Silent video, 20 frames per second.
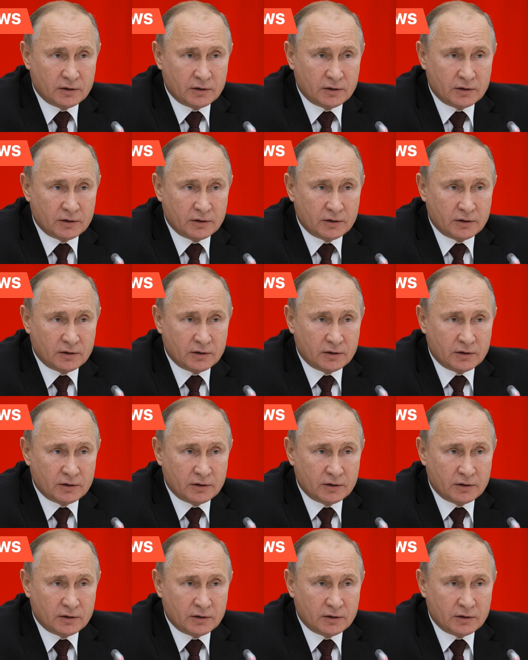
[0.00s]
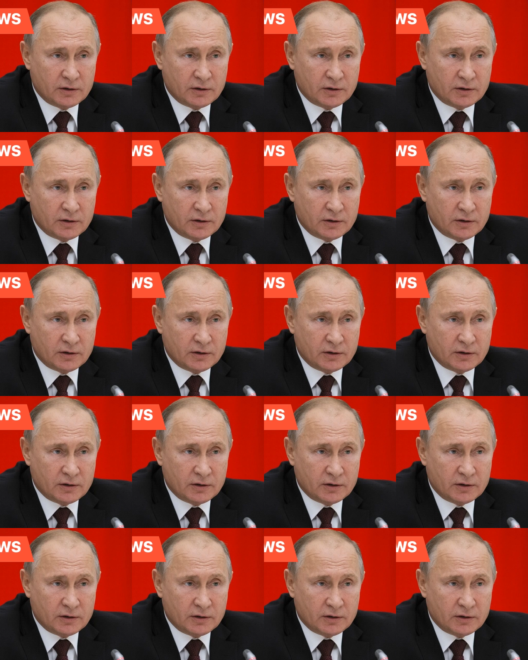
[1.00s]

[no speech]